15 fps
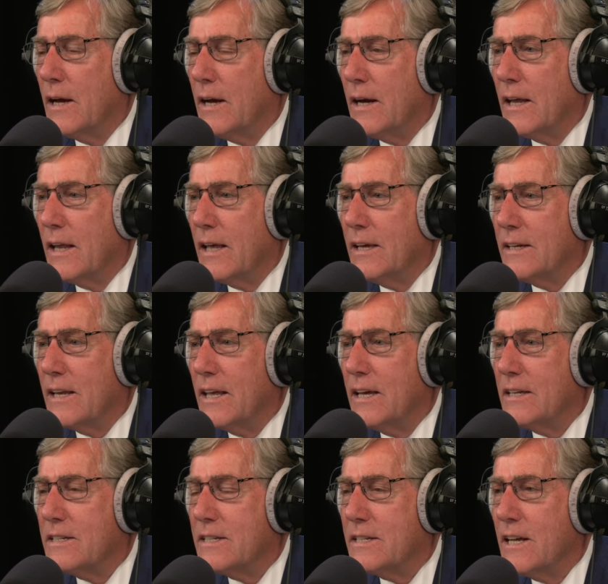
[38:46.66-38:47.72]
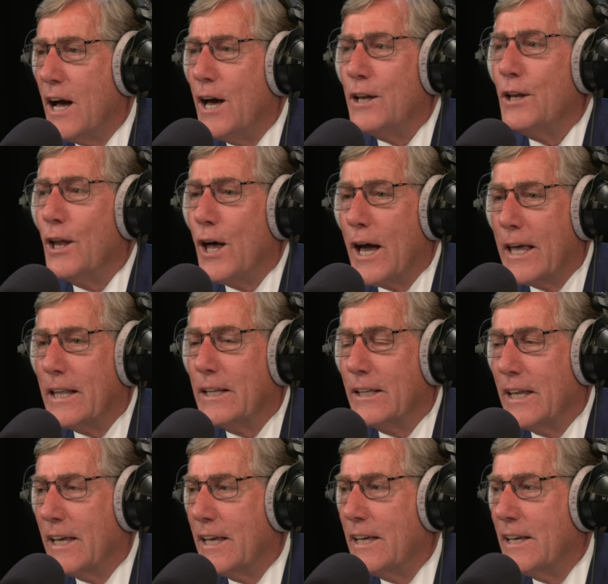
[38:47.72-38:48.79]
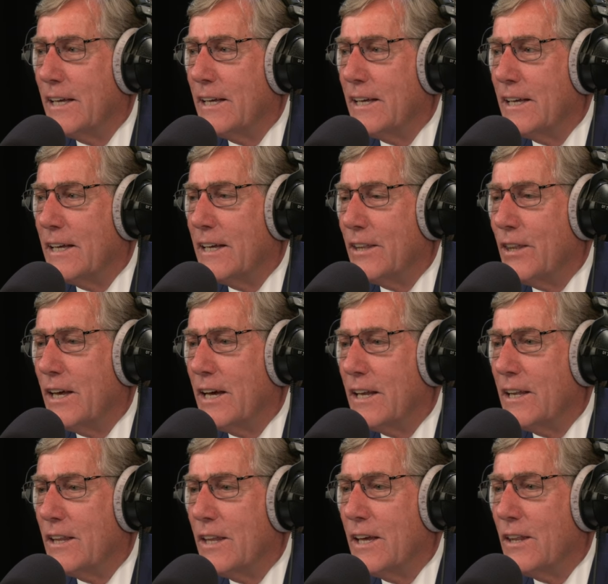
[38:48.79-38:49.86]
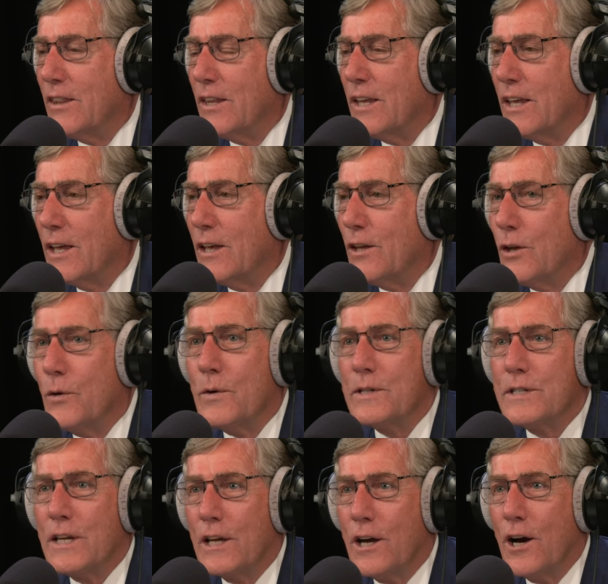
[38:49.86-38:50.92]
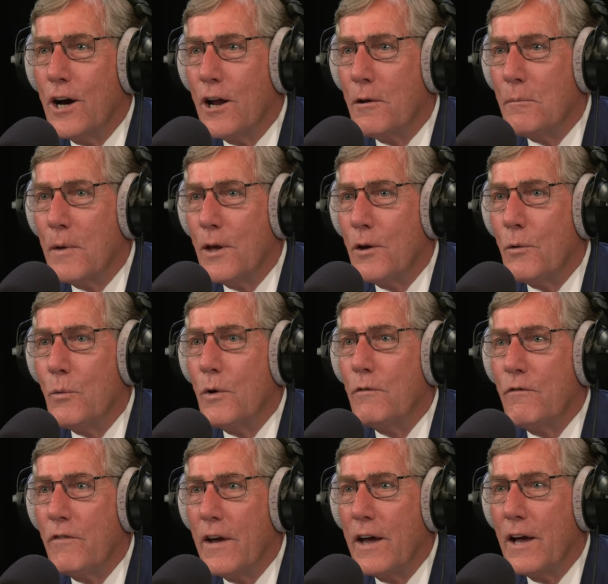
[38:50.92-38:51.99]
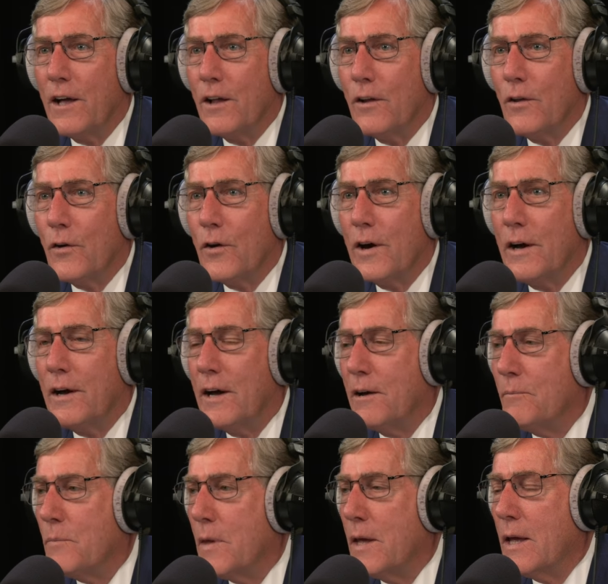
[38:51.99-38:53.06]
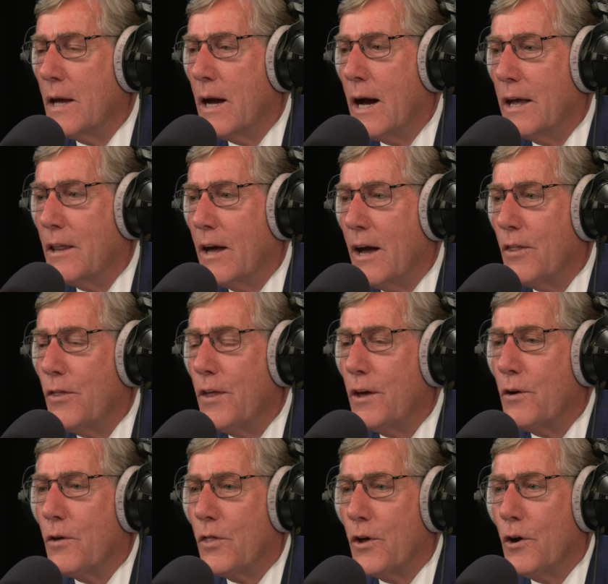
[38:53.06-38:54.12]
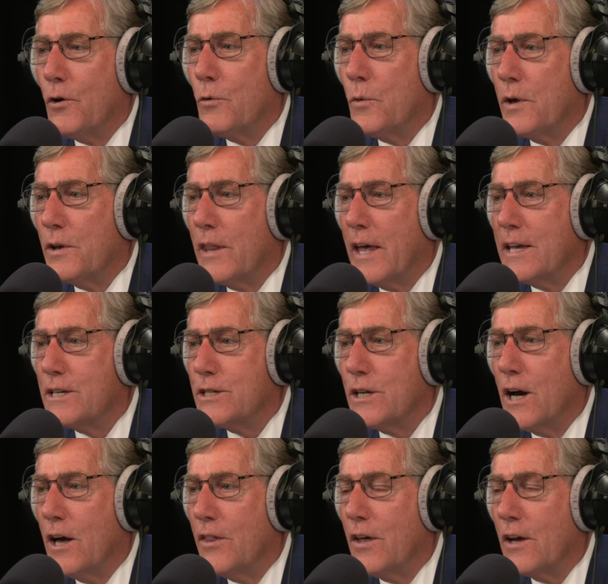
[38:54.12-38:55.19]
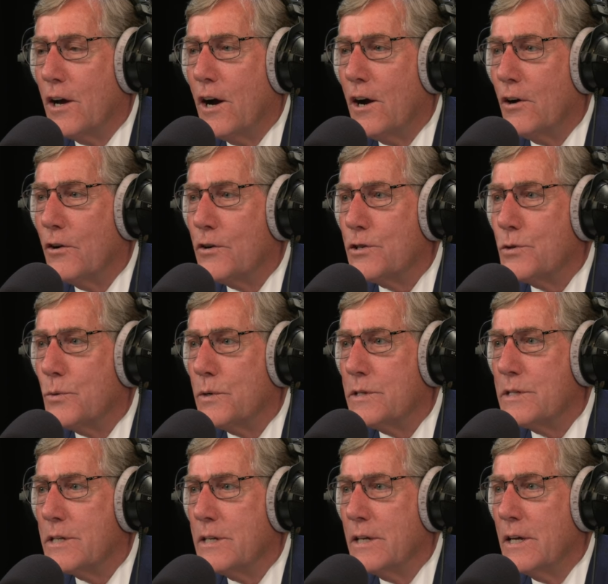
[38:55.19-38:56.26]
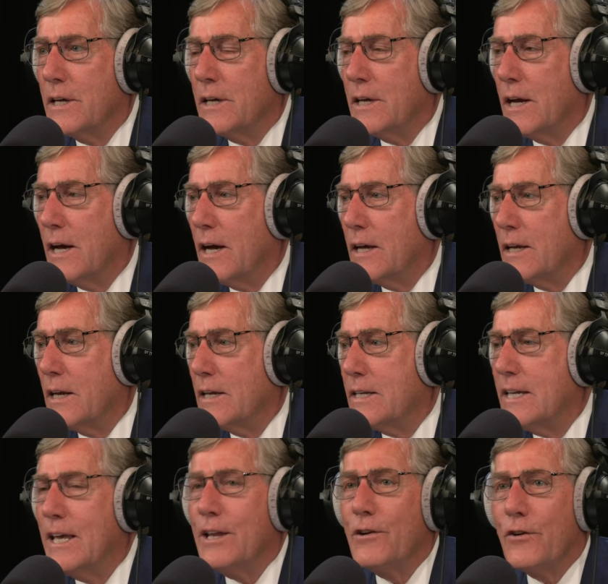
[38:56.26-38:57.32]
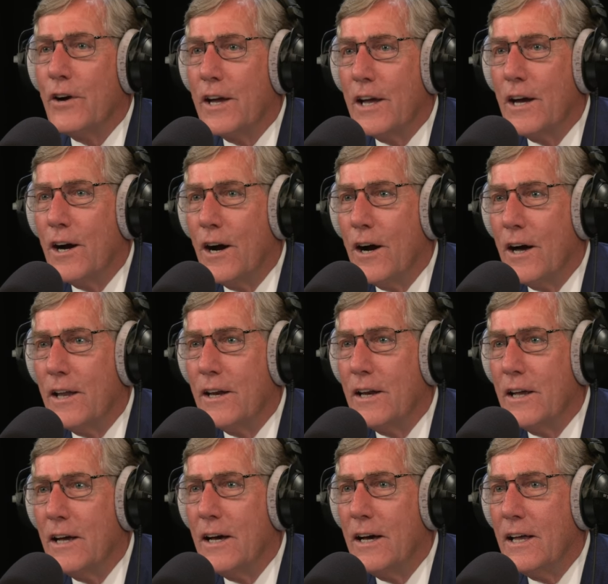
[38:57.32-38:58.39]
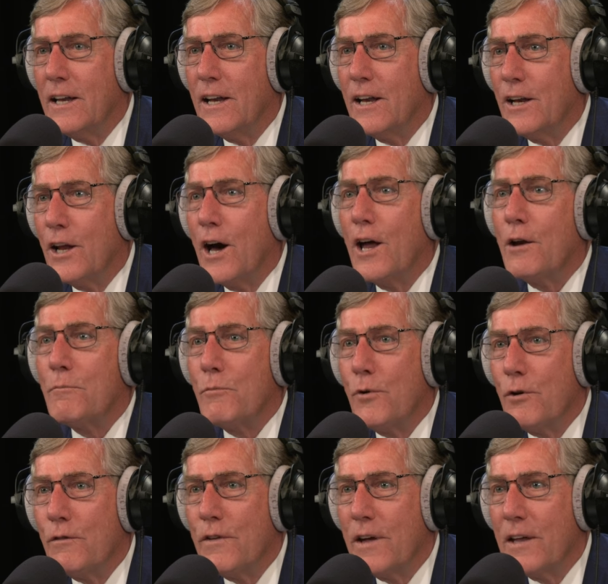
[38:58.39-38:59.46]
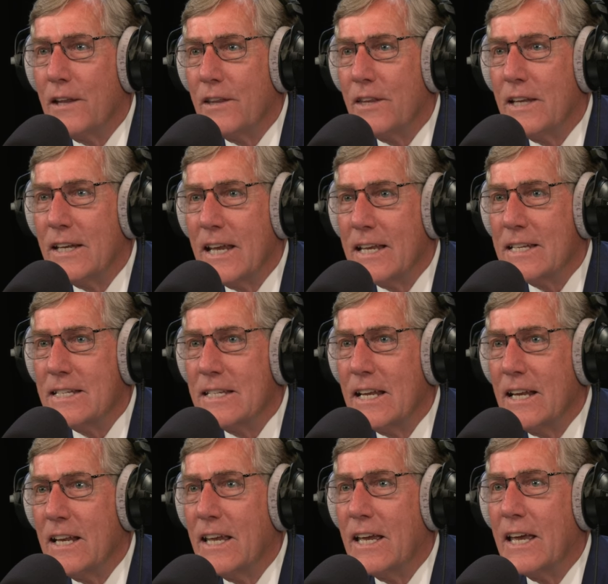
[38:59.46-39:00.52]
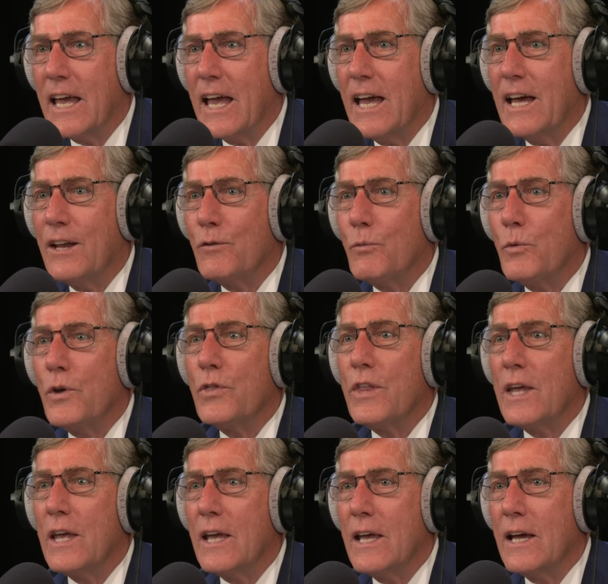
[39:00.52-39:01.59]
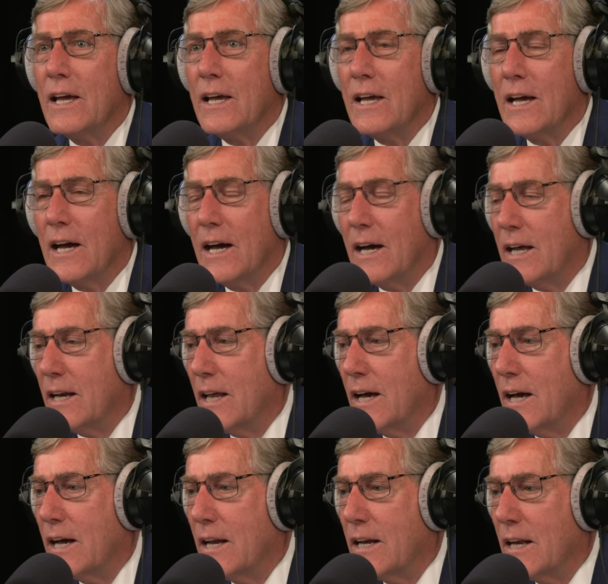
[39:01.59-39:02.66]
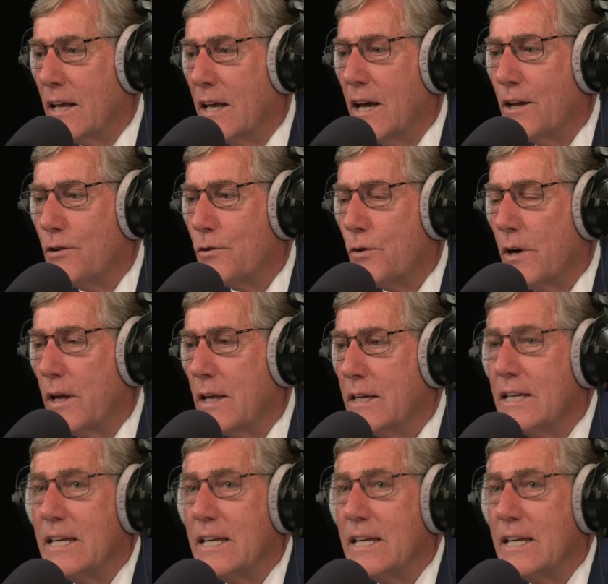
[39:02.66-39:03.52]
uh, it it's unlikely that that the U S economy will fail. Uh, I I think though when they saw that Congress was Uh, teetering on uh, not approving mm-hmm. the debt ceiling and would the uh, uh, country